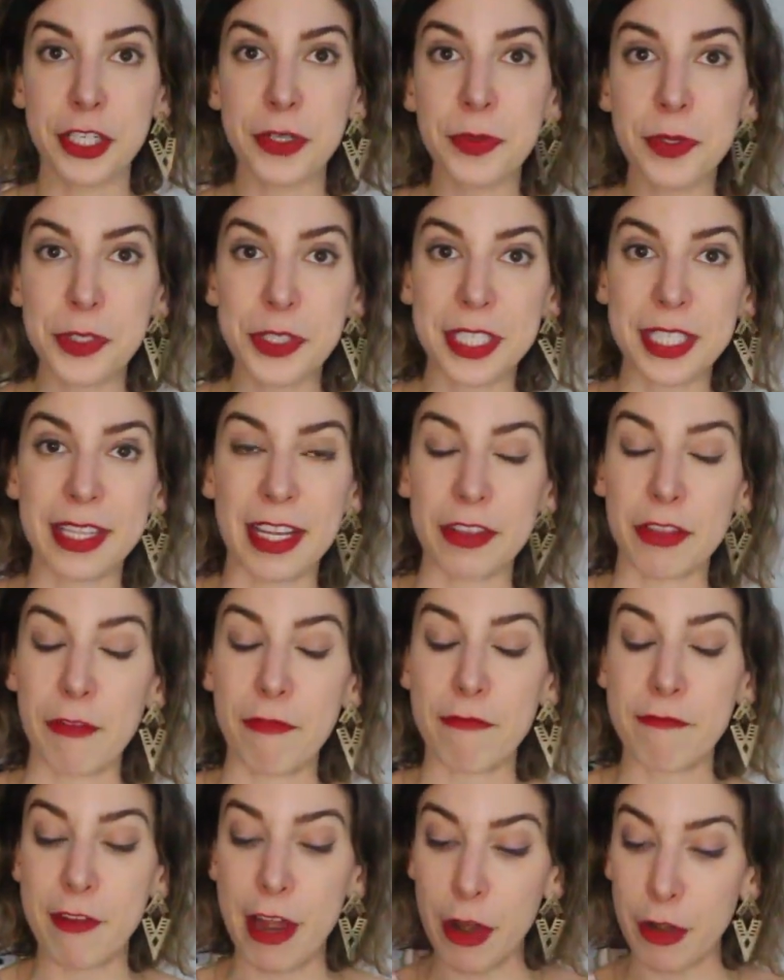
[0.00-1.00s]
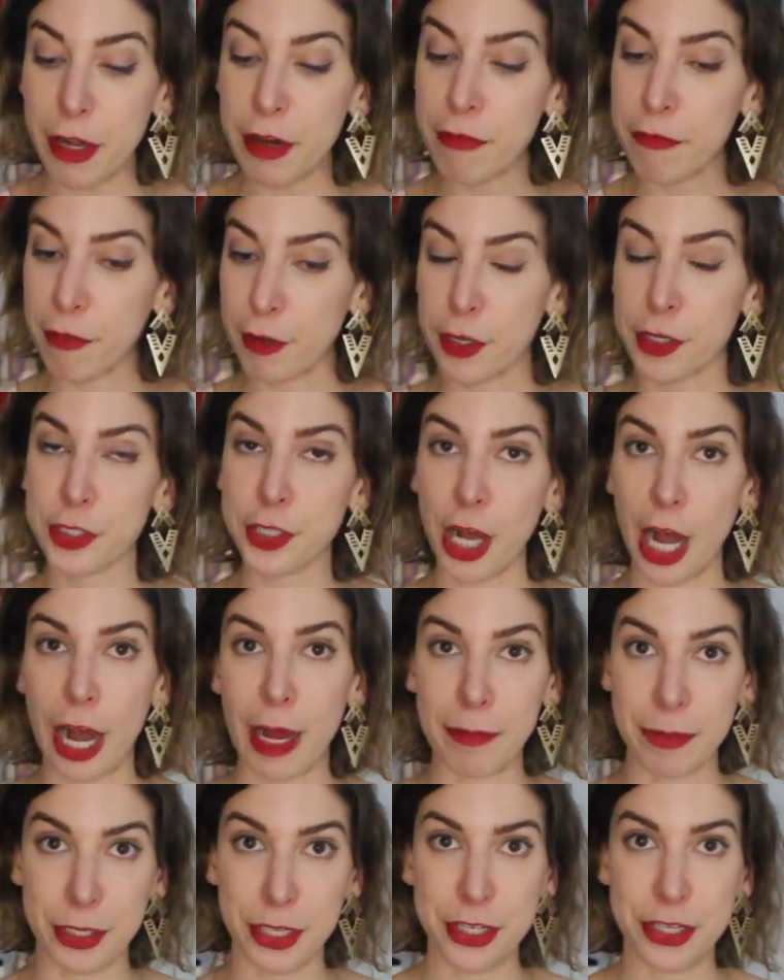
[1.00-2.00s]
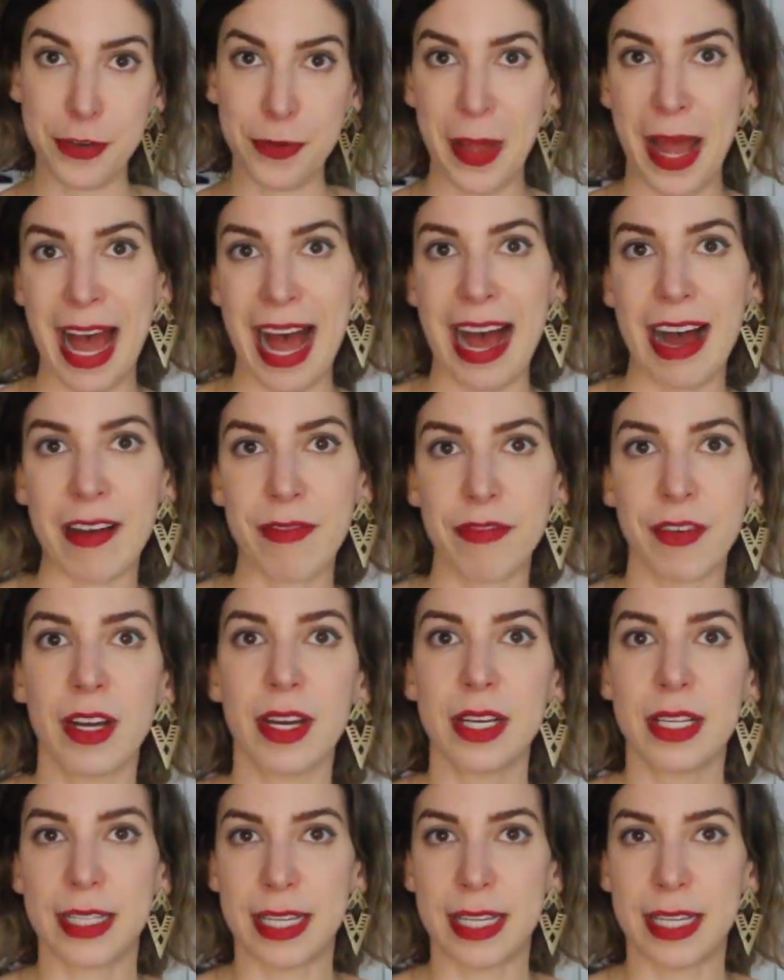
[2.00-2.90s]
you will see that the very first option you have